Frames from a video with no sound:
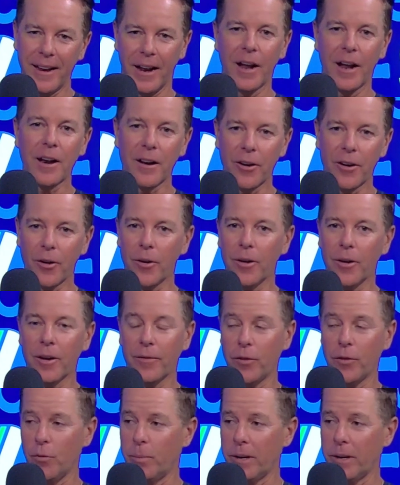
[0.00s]
And I don't know
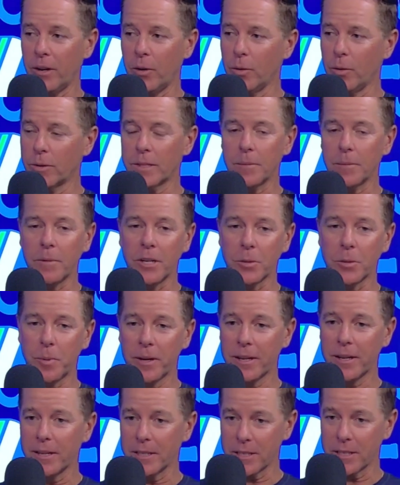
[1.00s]
if you've been to Houston much,
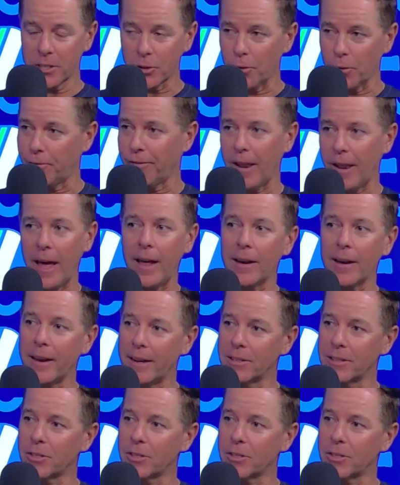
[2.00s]
but it is so flat.